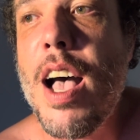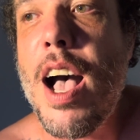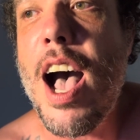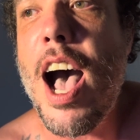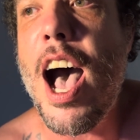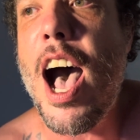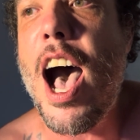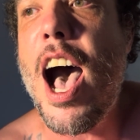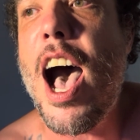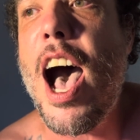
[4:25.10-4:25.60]

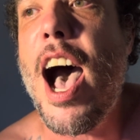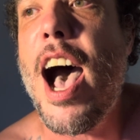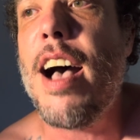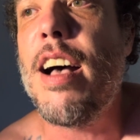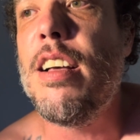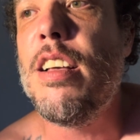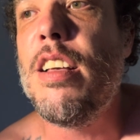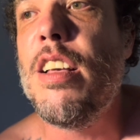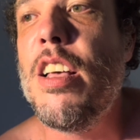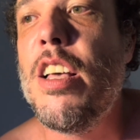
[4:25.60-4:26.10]
Ah,
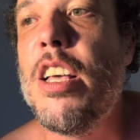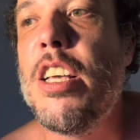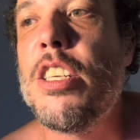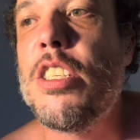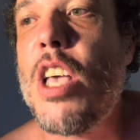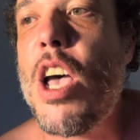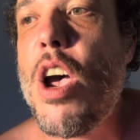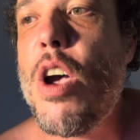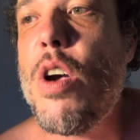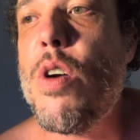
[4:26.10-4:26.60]

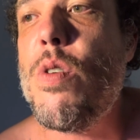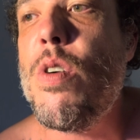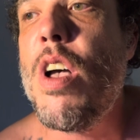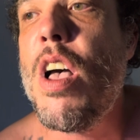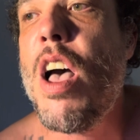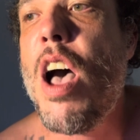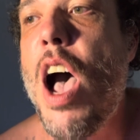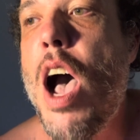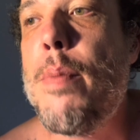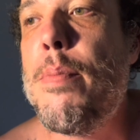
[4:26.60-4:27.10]
so
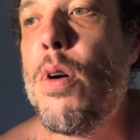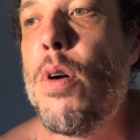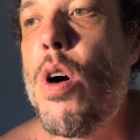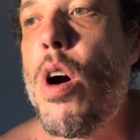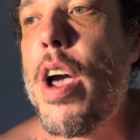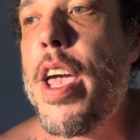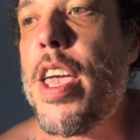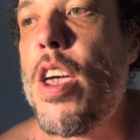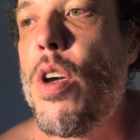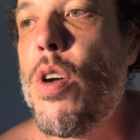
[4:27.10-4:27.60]
a
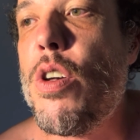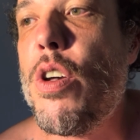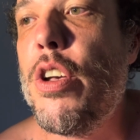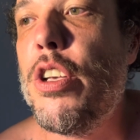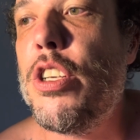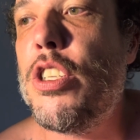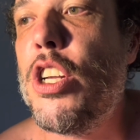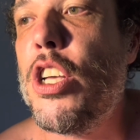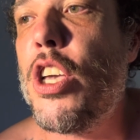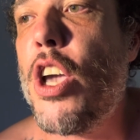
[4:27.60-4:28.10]
boy who
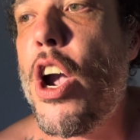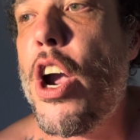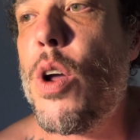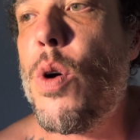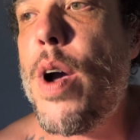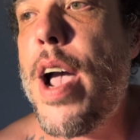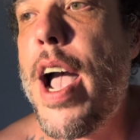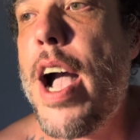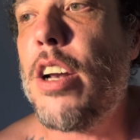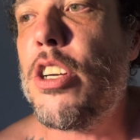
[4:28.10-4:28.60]
used to go
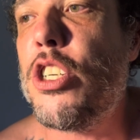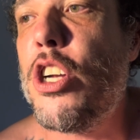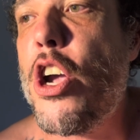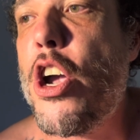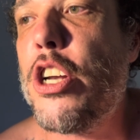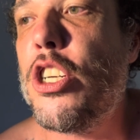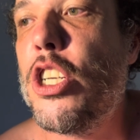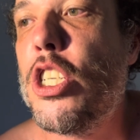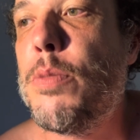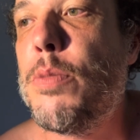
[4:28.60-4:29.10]
to our
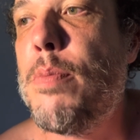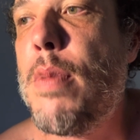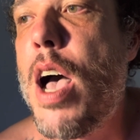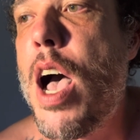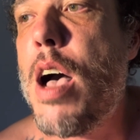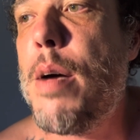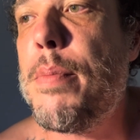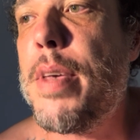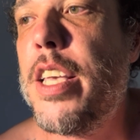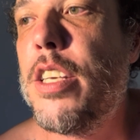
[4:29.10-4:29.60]
church's
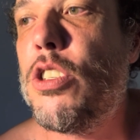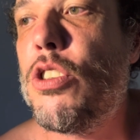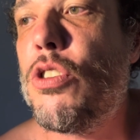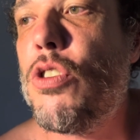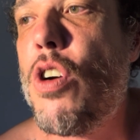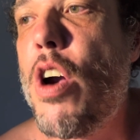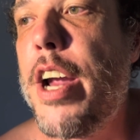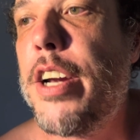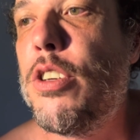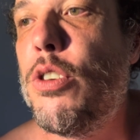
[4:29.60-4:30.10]
mum is
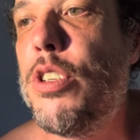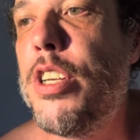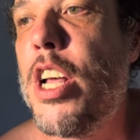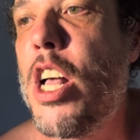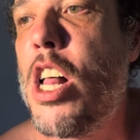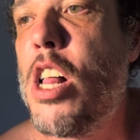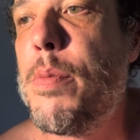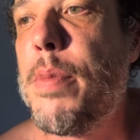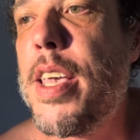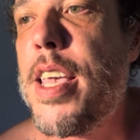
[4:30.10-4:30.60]
trying to
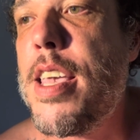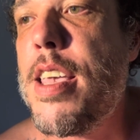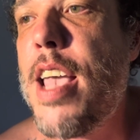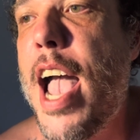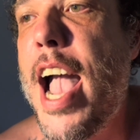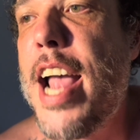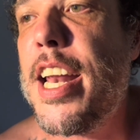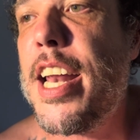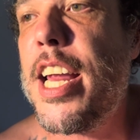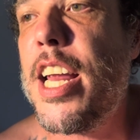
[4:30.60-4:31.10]
tell me,
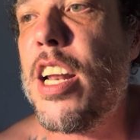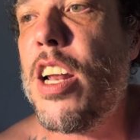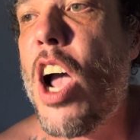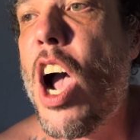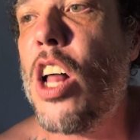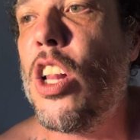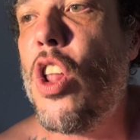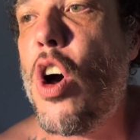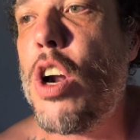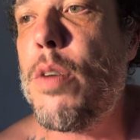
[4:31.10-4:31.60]
and in
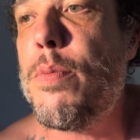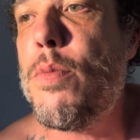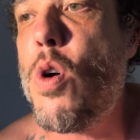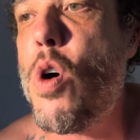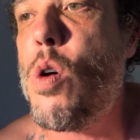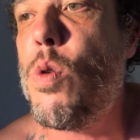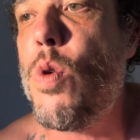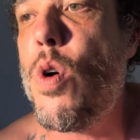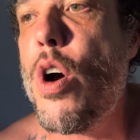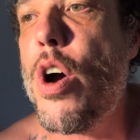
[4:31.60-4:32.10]
a lot
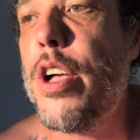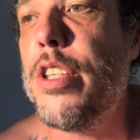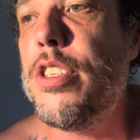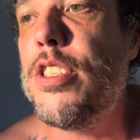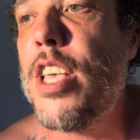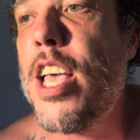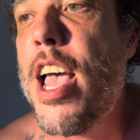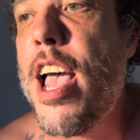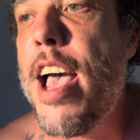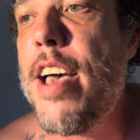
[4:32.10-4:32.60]
more
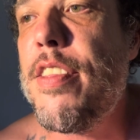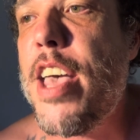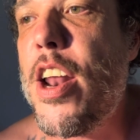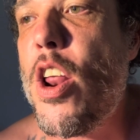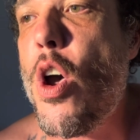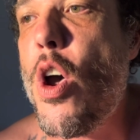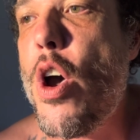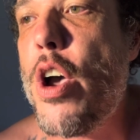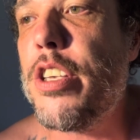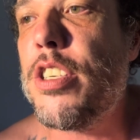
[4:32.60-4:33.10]
words, that
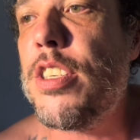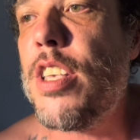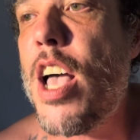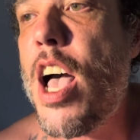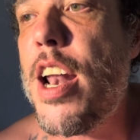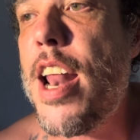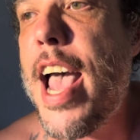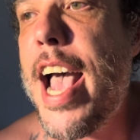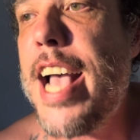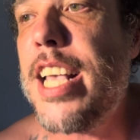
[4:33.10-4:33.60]
her
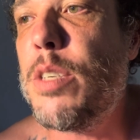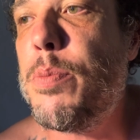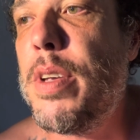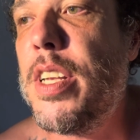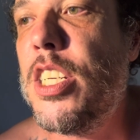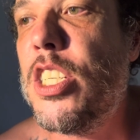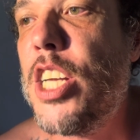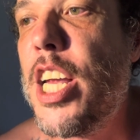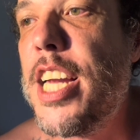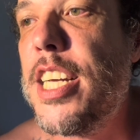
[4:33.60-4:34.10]
son has
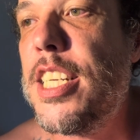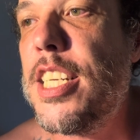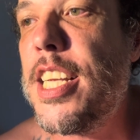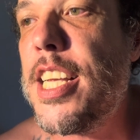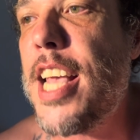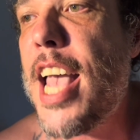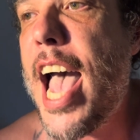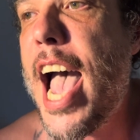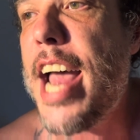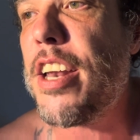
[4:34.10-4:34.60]
been
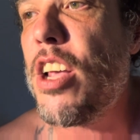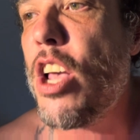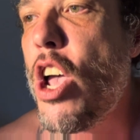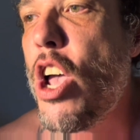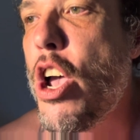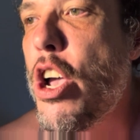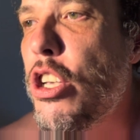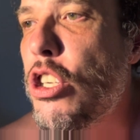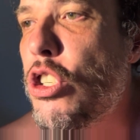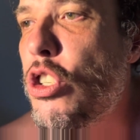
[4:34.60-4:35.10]
cheating at
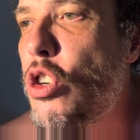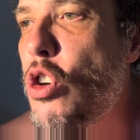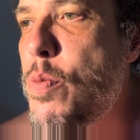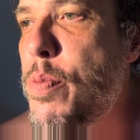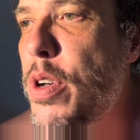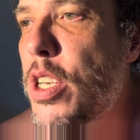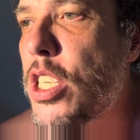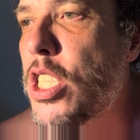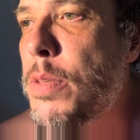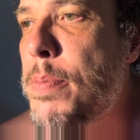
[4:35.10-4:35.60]

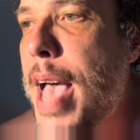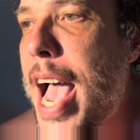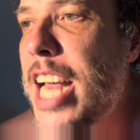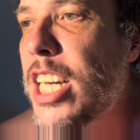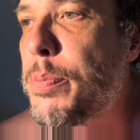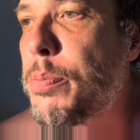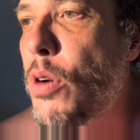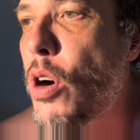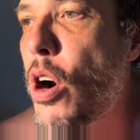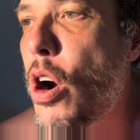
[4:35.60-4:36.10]
Super
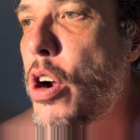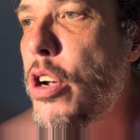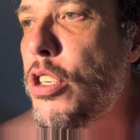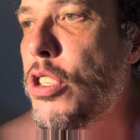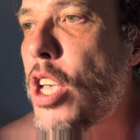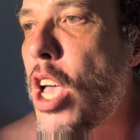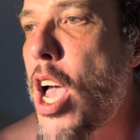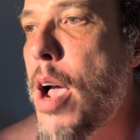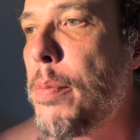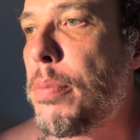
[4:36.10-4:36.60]
Smash Bros,
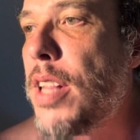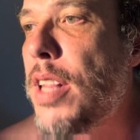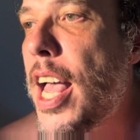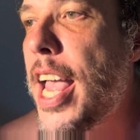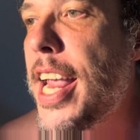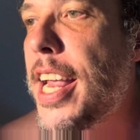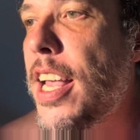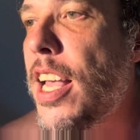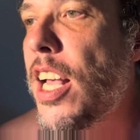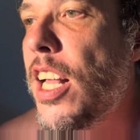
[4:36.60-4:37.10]

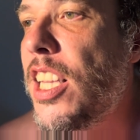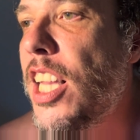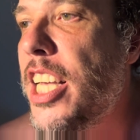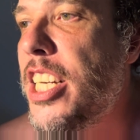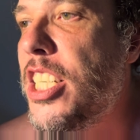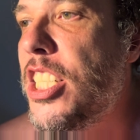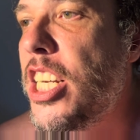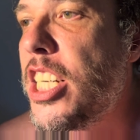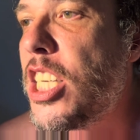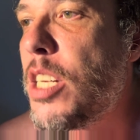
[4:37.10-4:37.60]
playing
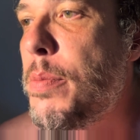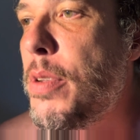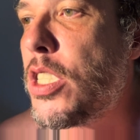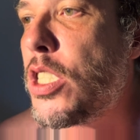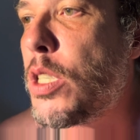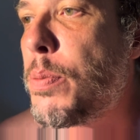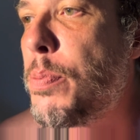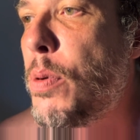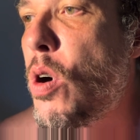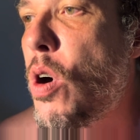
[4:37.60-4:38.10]
legitimate
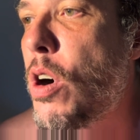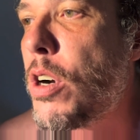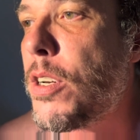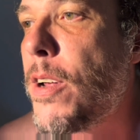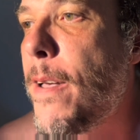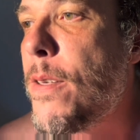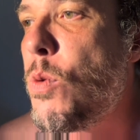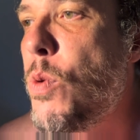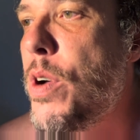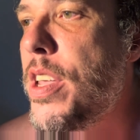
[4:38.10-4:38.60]
sport
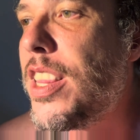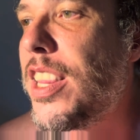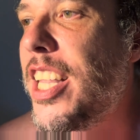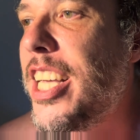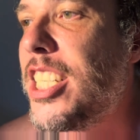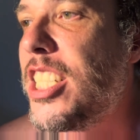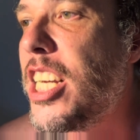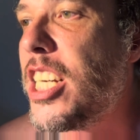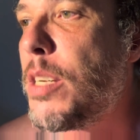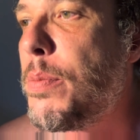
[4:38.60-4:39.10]
with
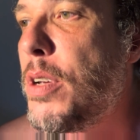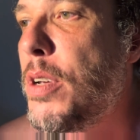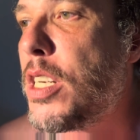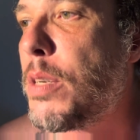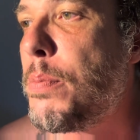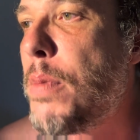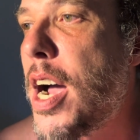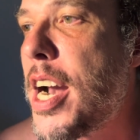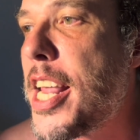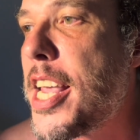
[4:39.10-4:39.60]
legitimate
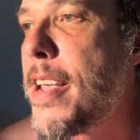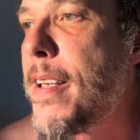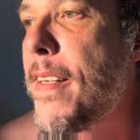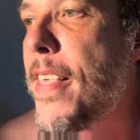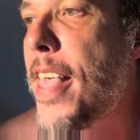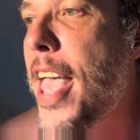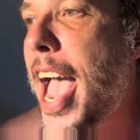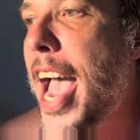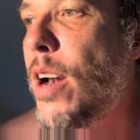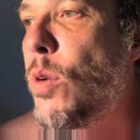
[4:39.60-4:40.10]
money
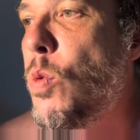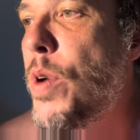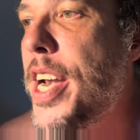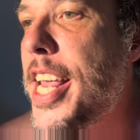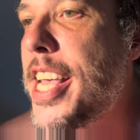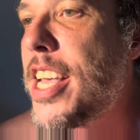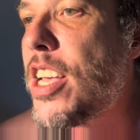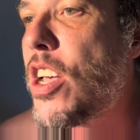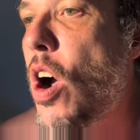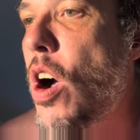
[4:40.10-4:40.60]
and
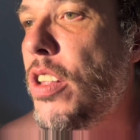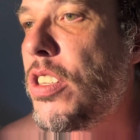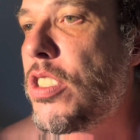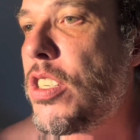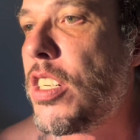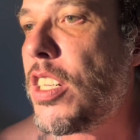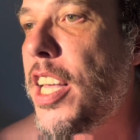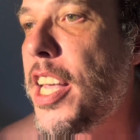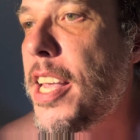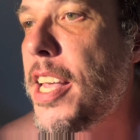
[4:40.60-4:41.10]
winning
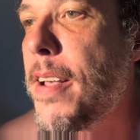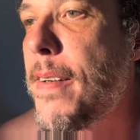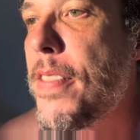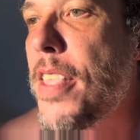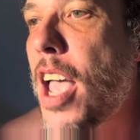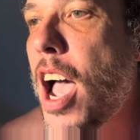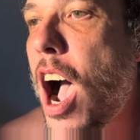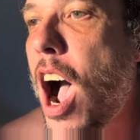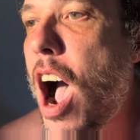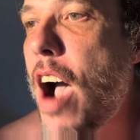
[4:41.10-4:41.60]
constantly.
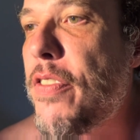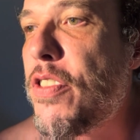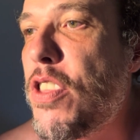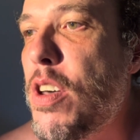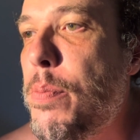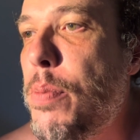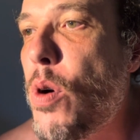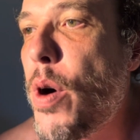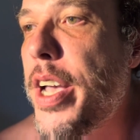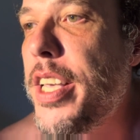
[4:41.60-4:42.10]
Half the
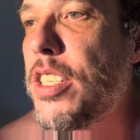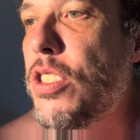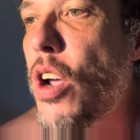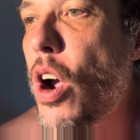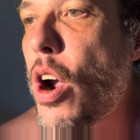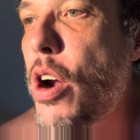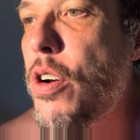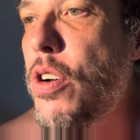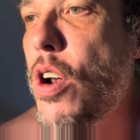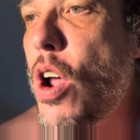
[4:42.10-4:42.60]
boys
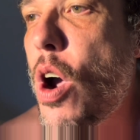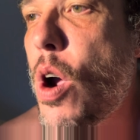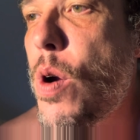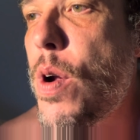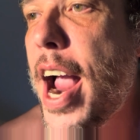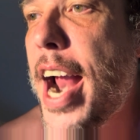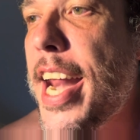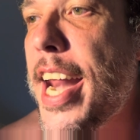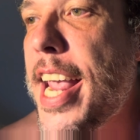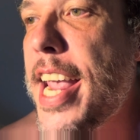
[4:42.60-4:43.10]
don't know,
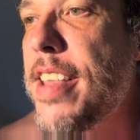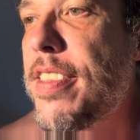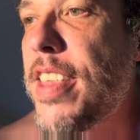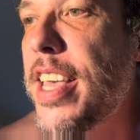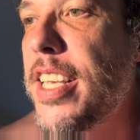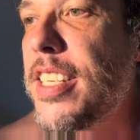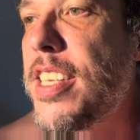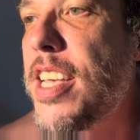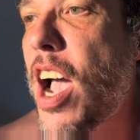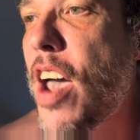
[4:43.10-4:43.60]
and he
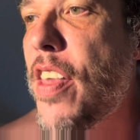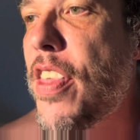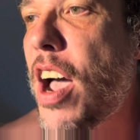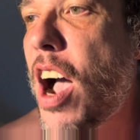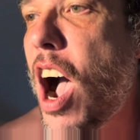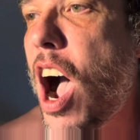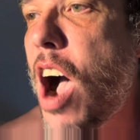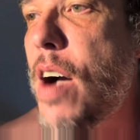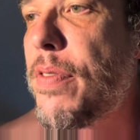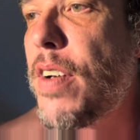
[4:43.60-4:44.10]
thinks the other
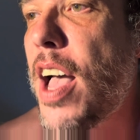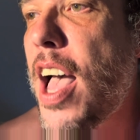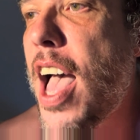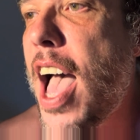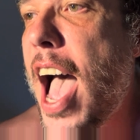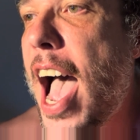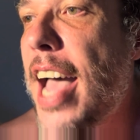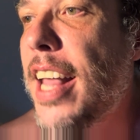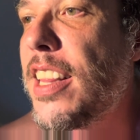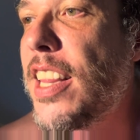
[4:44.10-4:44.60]
half,
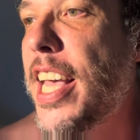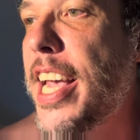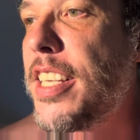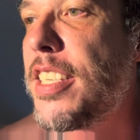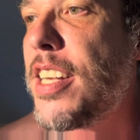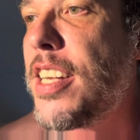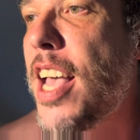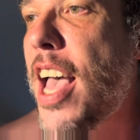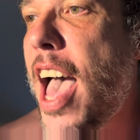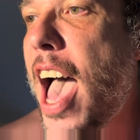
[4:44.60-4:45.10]
at
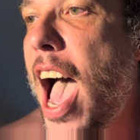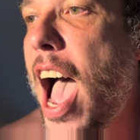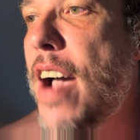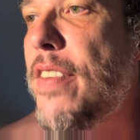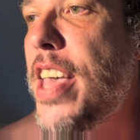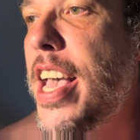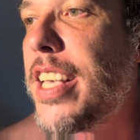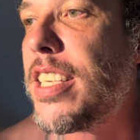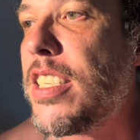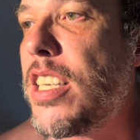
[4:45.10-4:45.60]
least, have
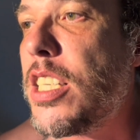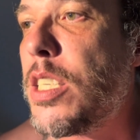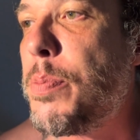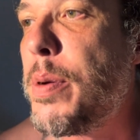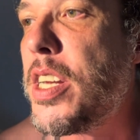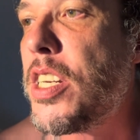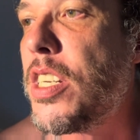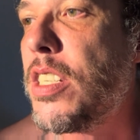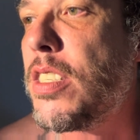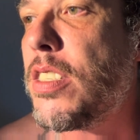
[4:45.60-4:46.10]
their
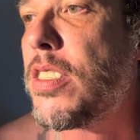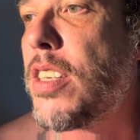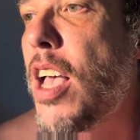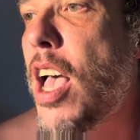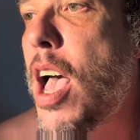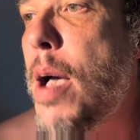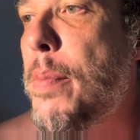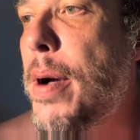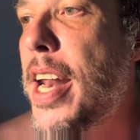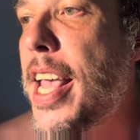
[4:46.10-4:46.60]
suspicions.
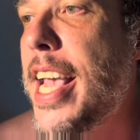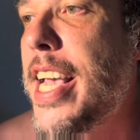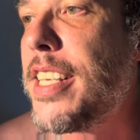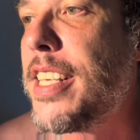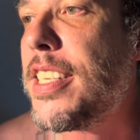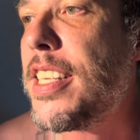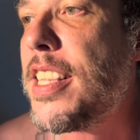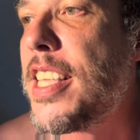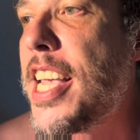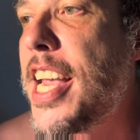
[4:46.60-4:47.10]
But
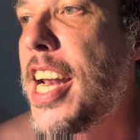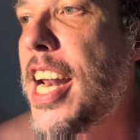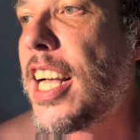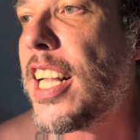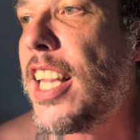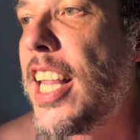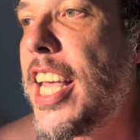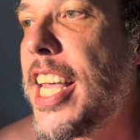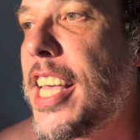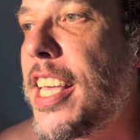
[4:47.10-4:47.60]
he's in the inner
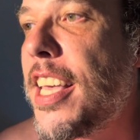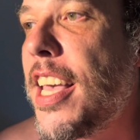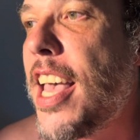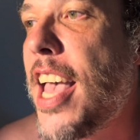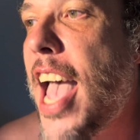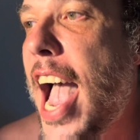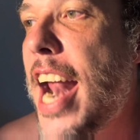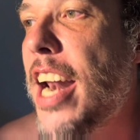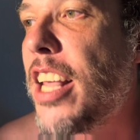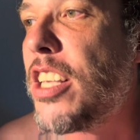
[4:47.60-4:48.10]
clique
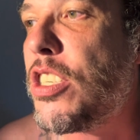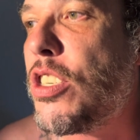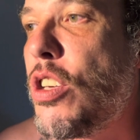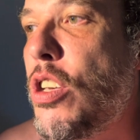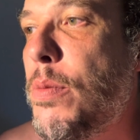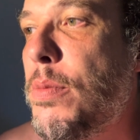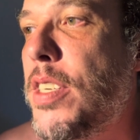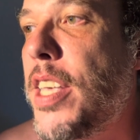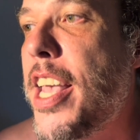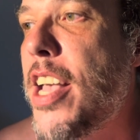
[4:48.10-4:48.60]
and
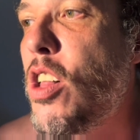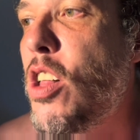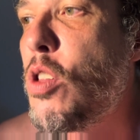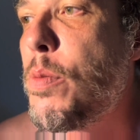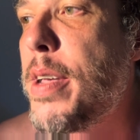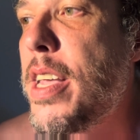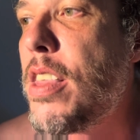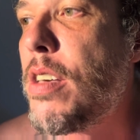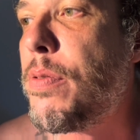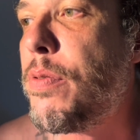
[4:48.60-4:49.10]
assumes he'll
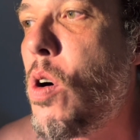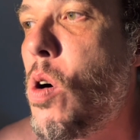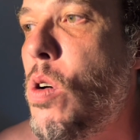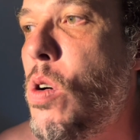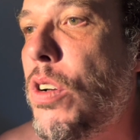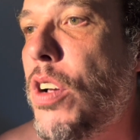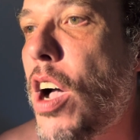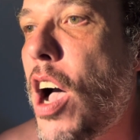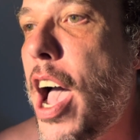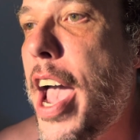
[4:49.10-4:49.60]
be the fall
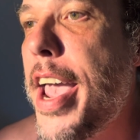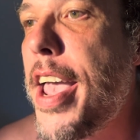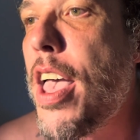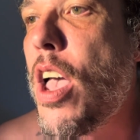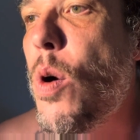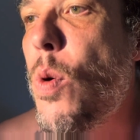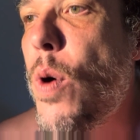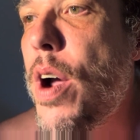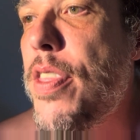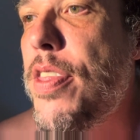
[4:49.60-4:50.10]
guy
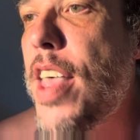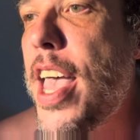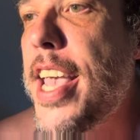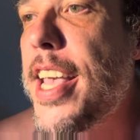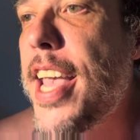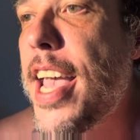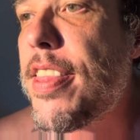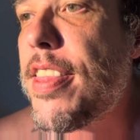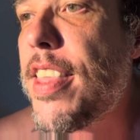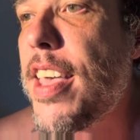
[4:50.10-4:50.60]
when they
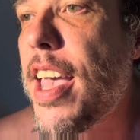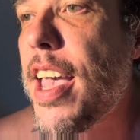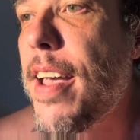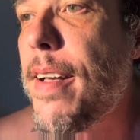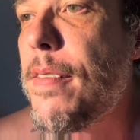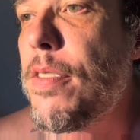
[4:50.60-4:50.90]
get there.